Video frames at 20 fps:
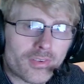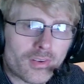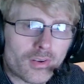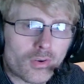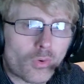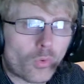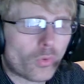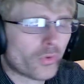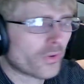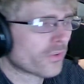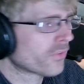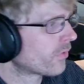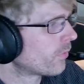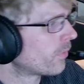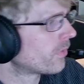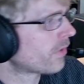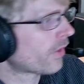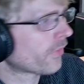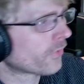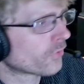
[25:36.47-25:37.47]
according to
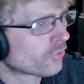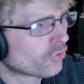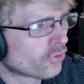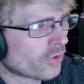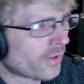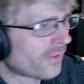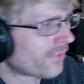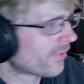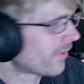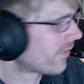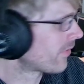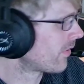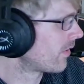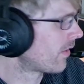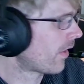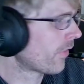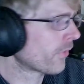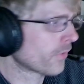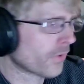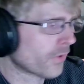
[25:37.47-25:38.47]
another Jesus,
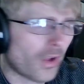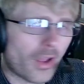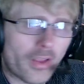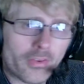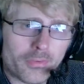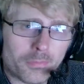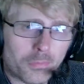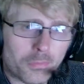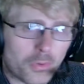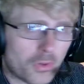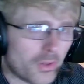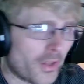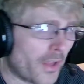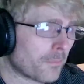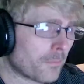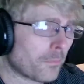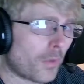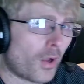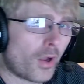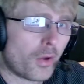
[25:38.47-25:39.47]
another gospel,
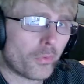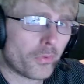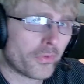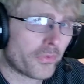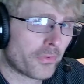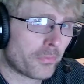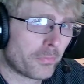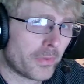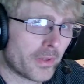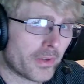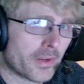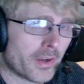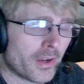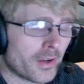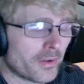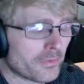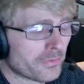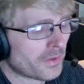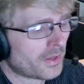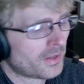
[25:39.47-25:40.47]
like Paul would speak
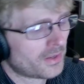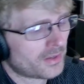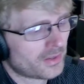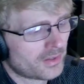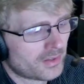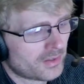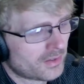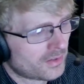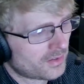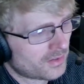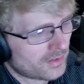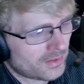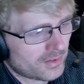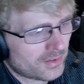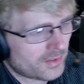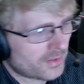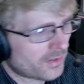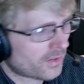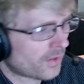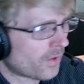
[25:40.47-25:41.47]
of,
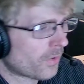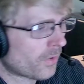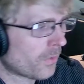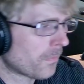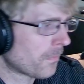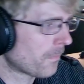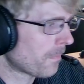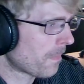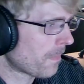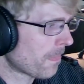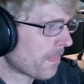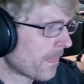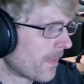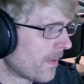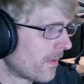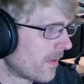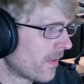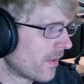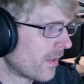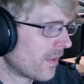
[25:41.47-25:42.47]
you know,
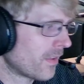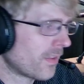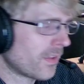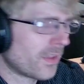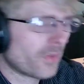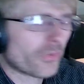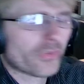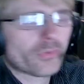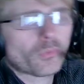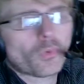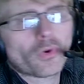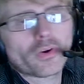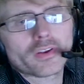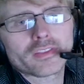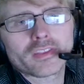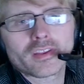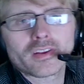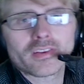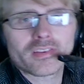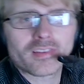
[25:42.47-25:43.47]
he was worried
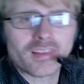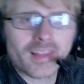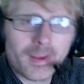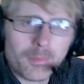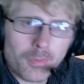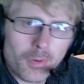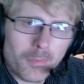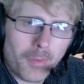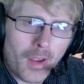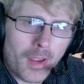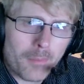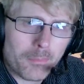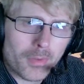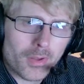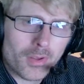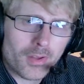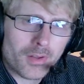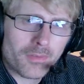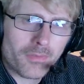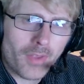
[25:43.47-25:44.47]
that his labor might
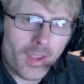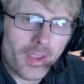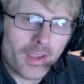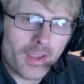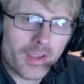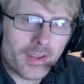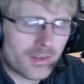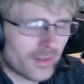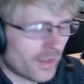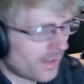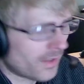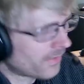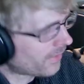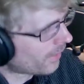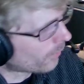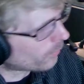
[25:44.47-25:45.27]
be in vain and they